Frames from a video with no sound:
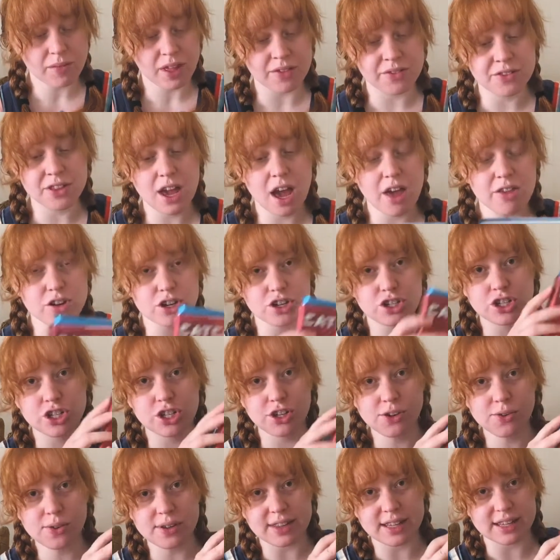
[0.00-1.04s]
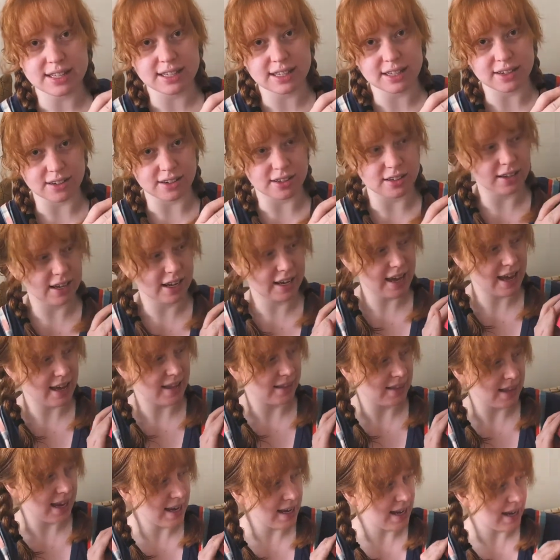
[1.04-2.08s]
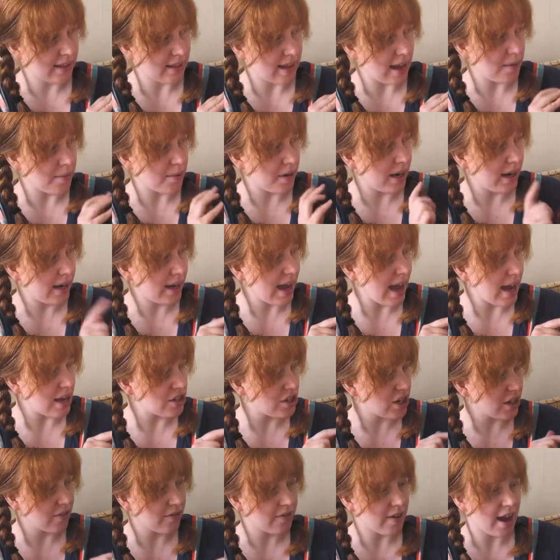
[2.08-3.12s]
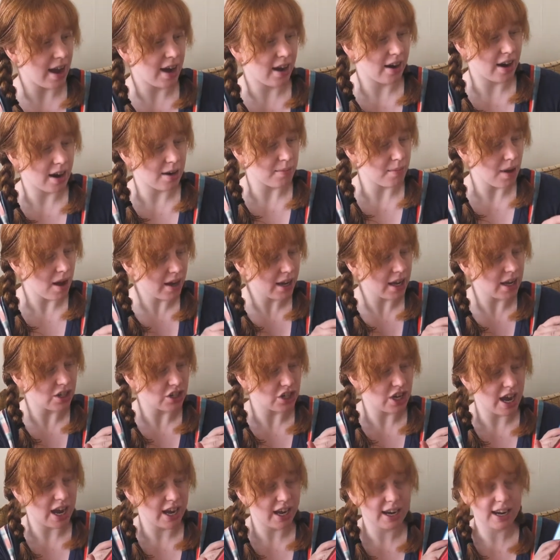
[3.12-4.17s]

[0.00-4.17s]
the other two in this little, again, lending library, Catching Fire and Mockingjay. And